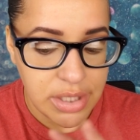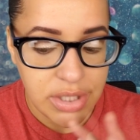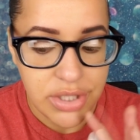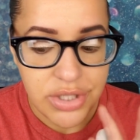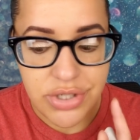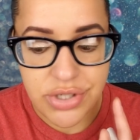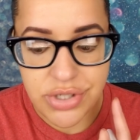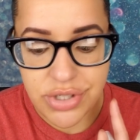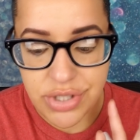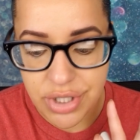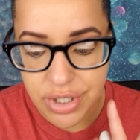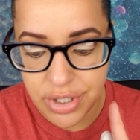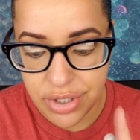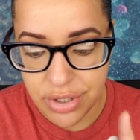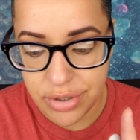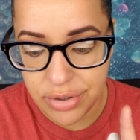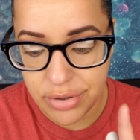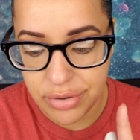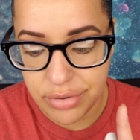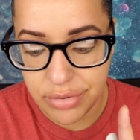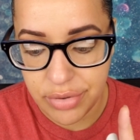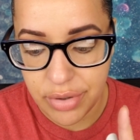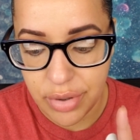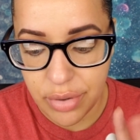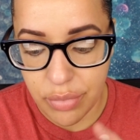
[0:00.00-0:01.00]

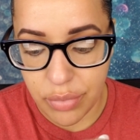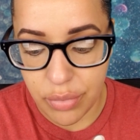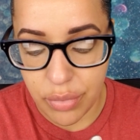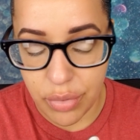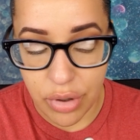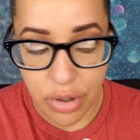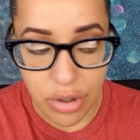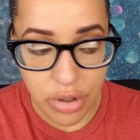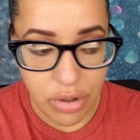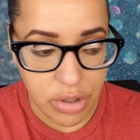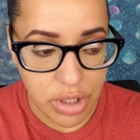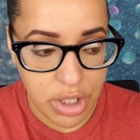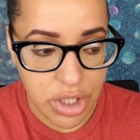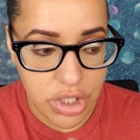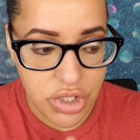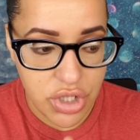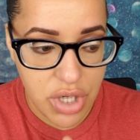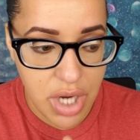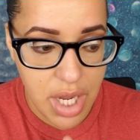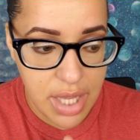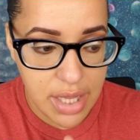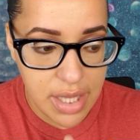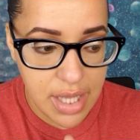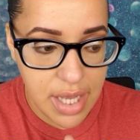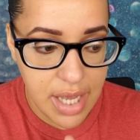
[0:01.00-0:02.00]
So we're going to
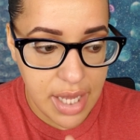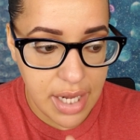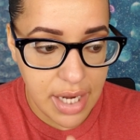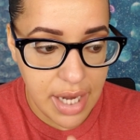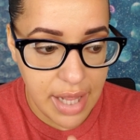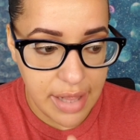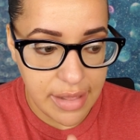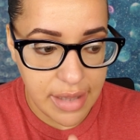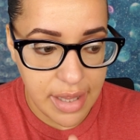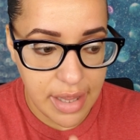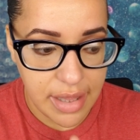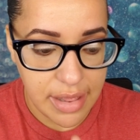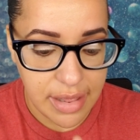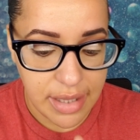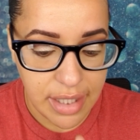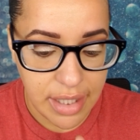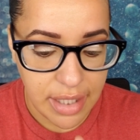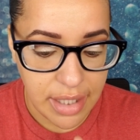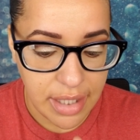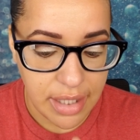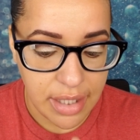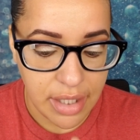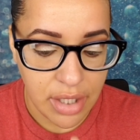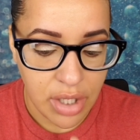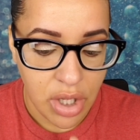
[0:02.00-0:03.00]
try that. And then
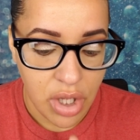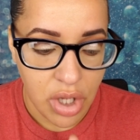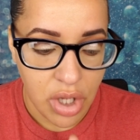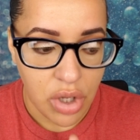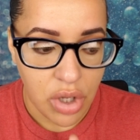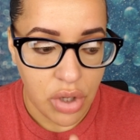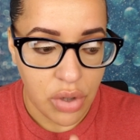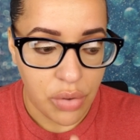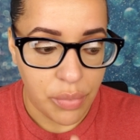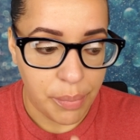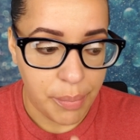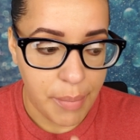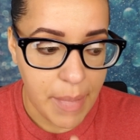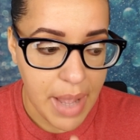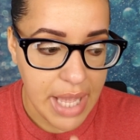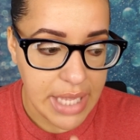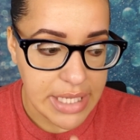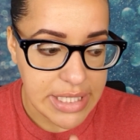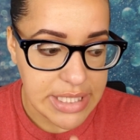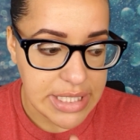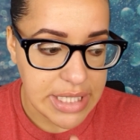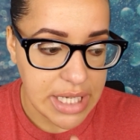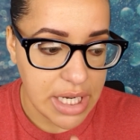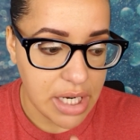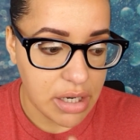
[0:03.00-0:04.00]
the
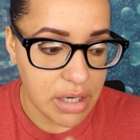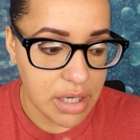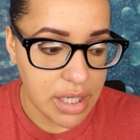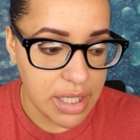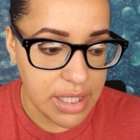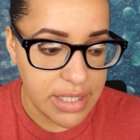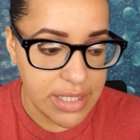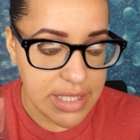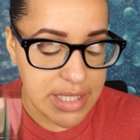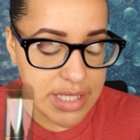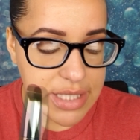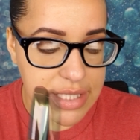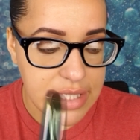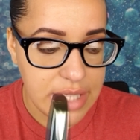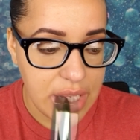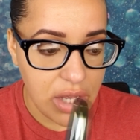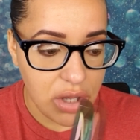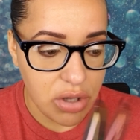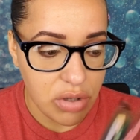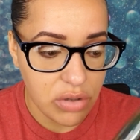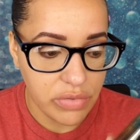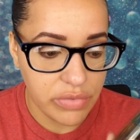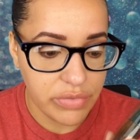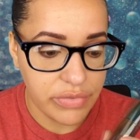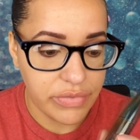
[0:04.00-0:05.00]
mascara
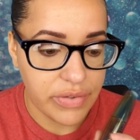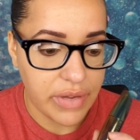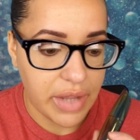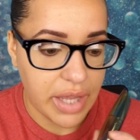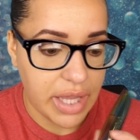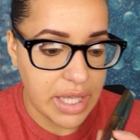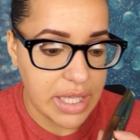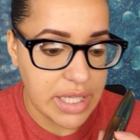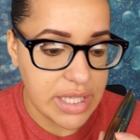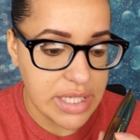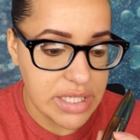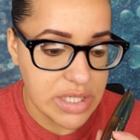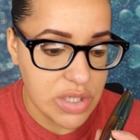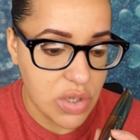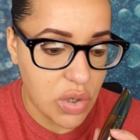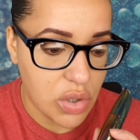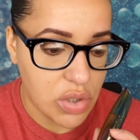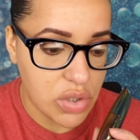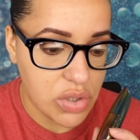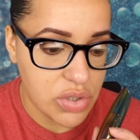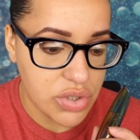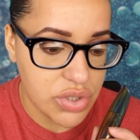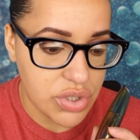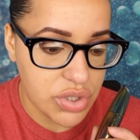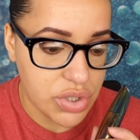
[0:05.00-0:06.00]
itself is
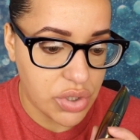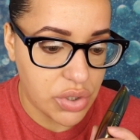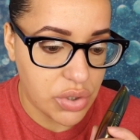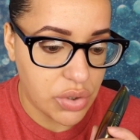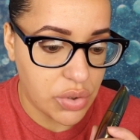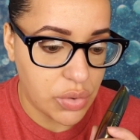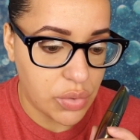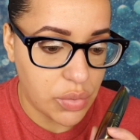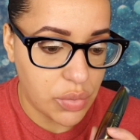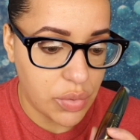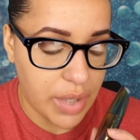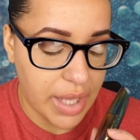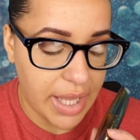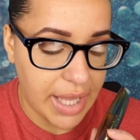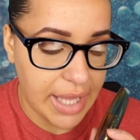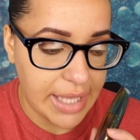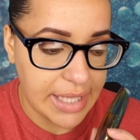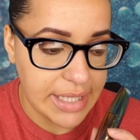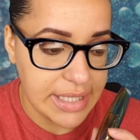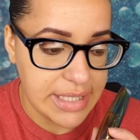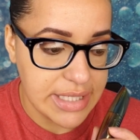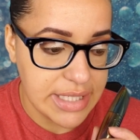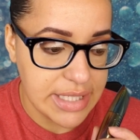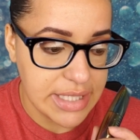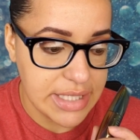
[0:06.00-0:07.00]
also
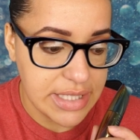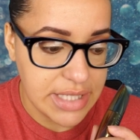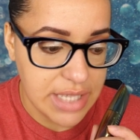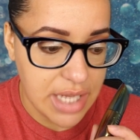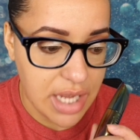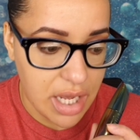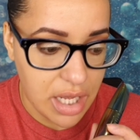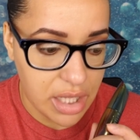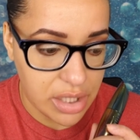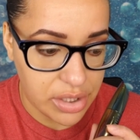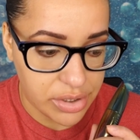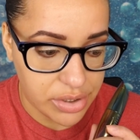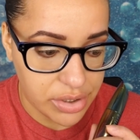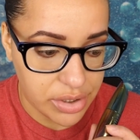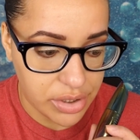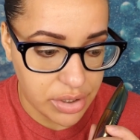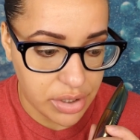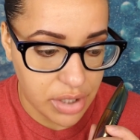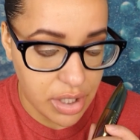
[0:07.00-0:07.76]
$8.